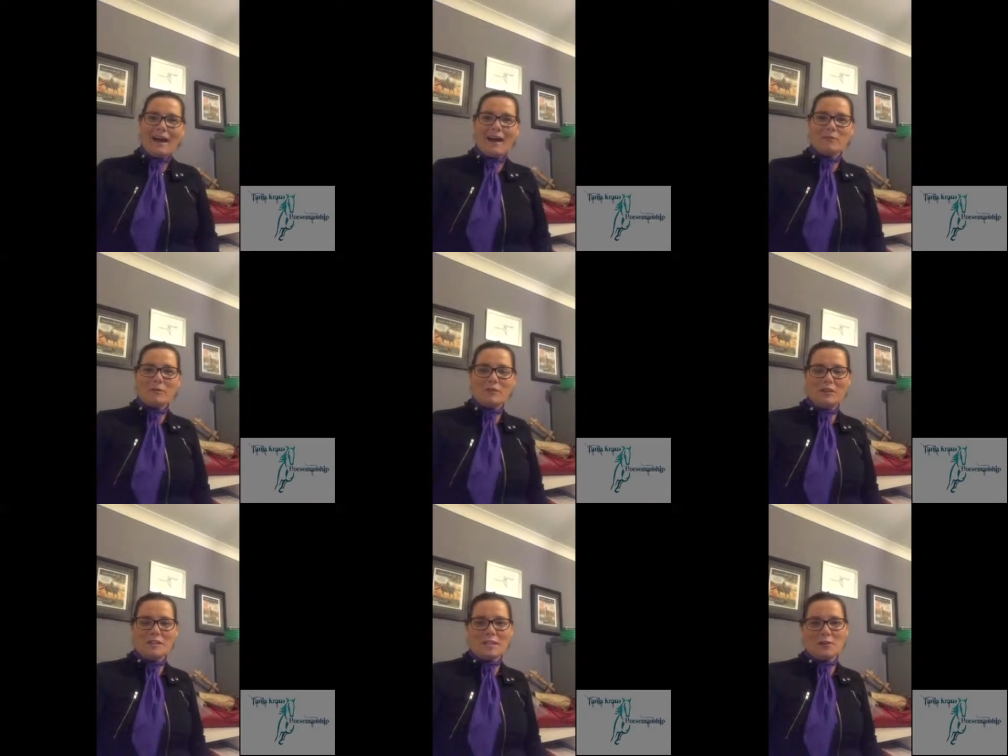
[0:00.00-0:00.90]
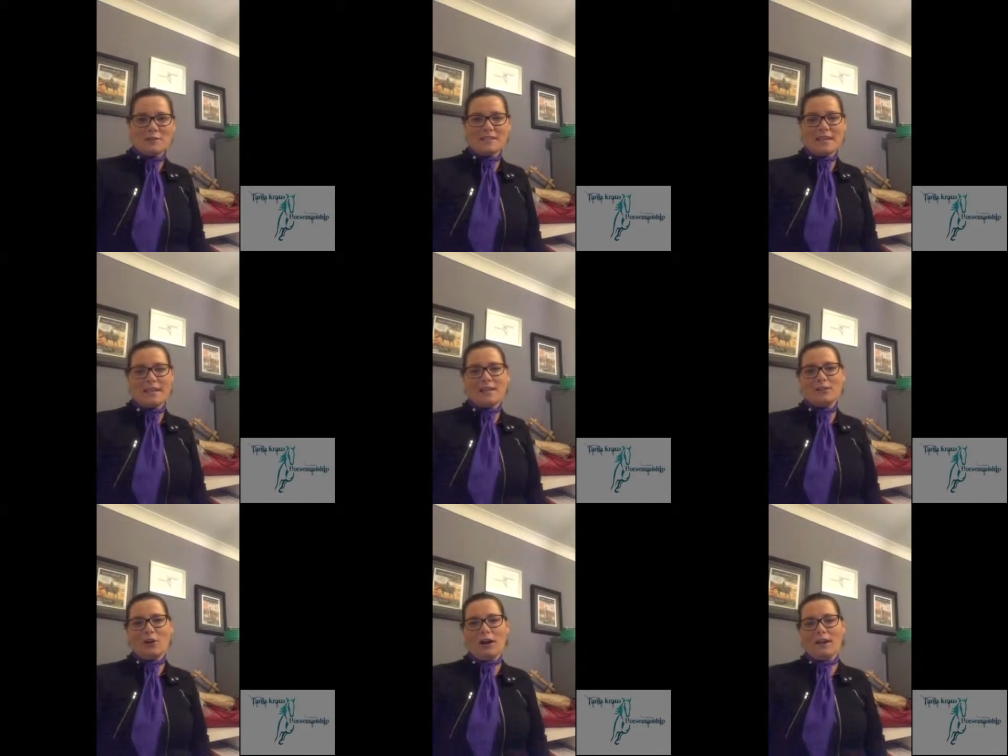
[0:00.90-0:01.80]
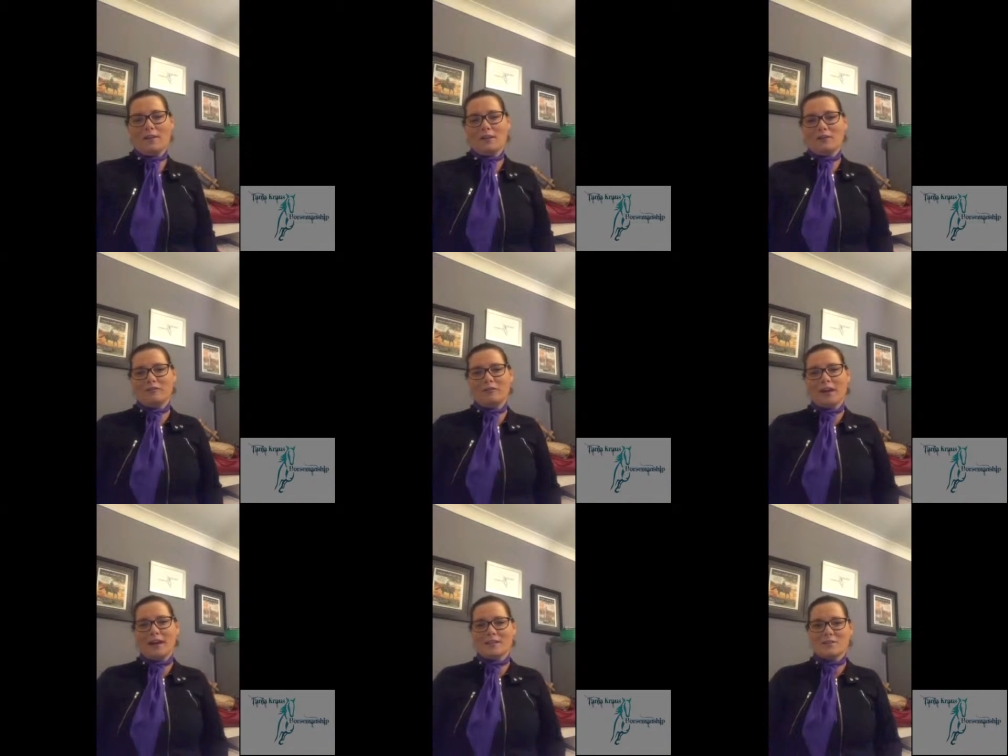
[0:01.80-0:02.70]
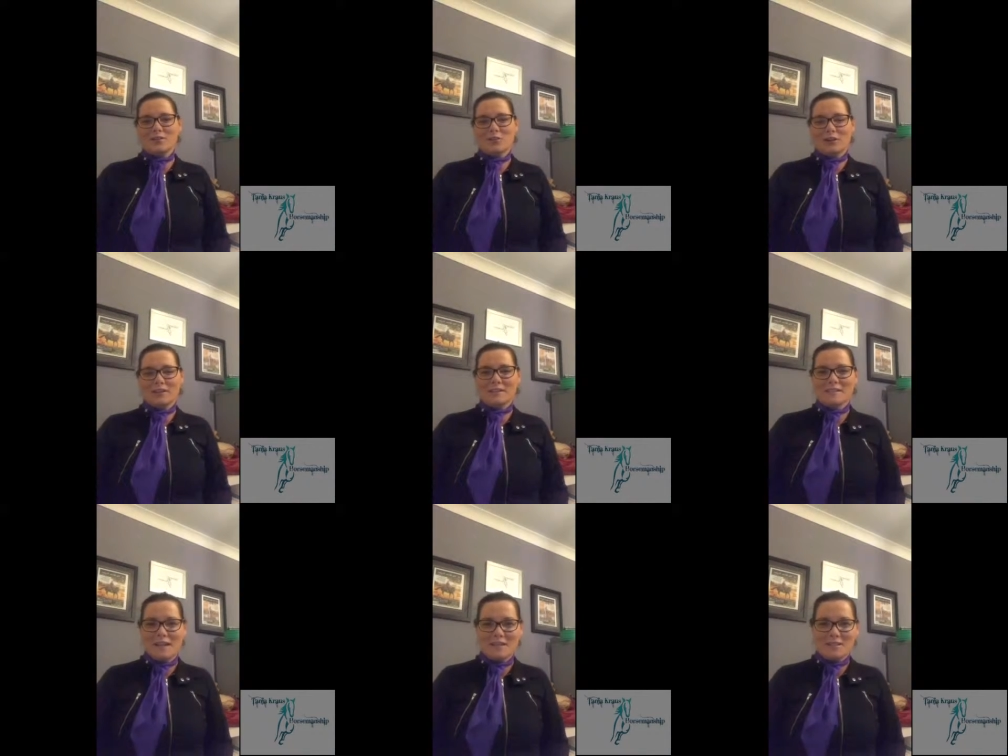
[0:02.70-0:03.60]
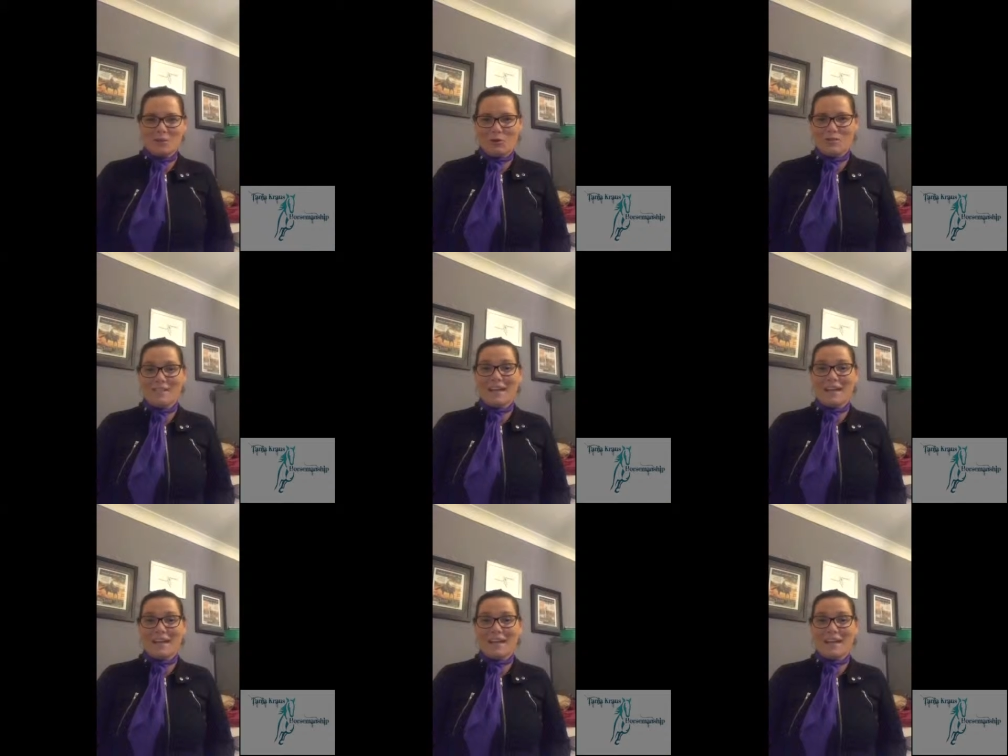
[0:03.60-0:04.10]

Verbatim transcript: And we finish that on Saturday night, and then I fly out to the United States on